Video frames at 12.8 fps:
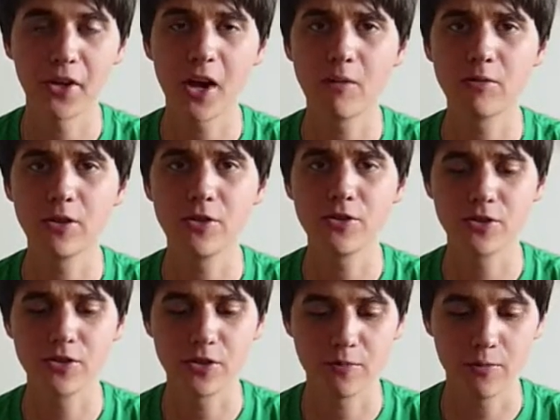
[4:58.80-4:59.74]

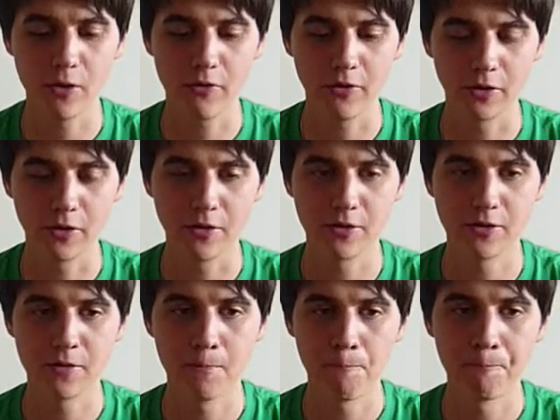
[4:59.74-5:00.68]
Carbonation is just perfect. It's
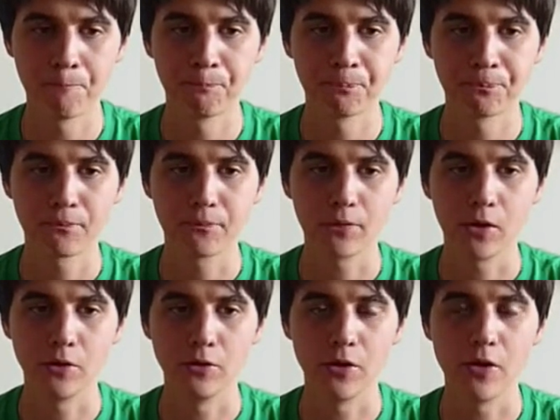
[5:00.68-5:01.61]

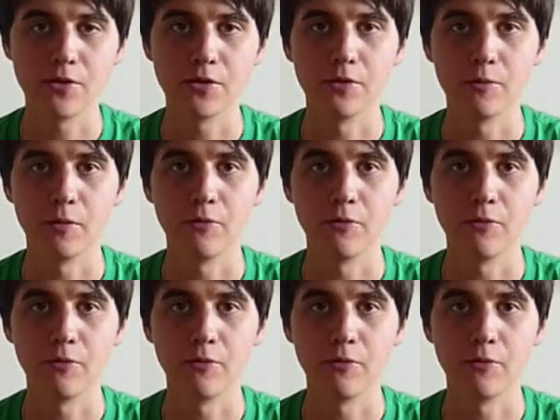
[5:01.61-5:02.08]
nice and